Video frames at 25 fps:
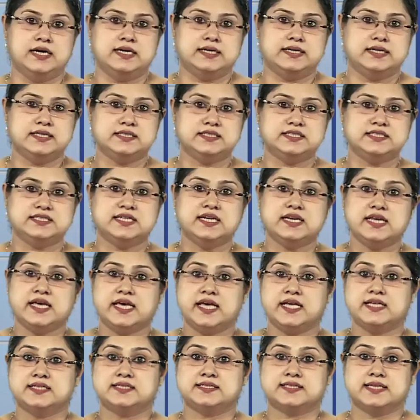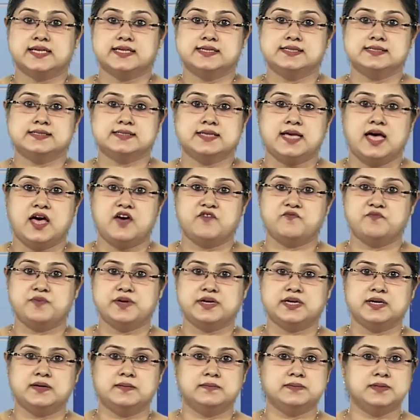Digital age skills have
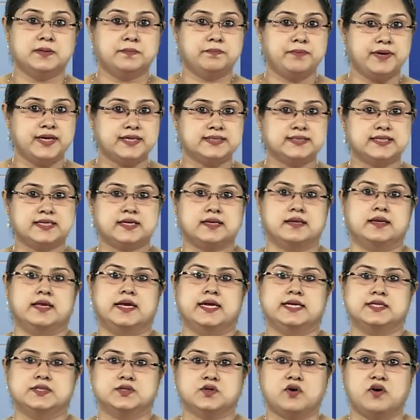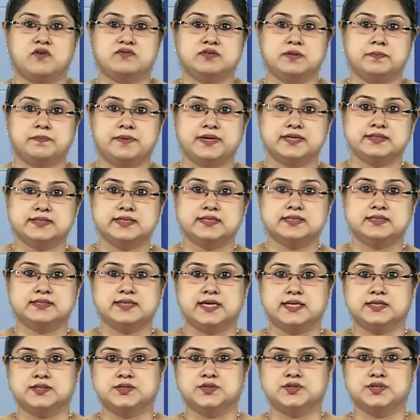become the basic needs of the present
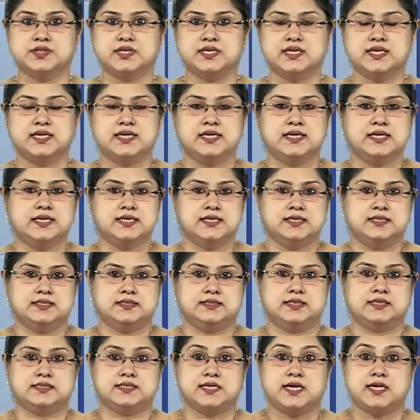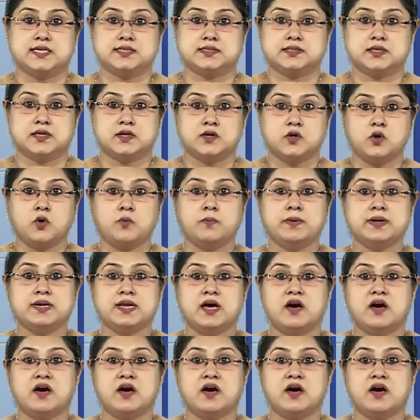century such as global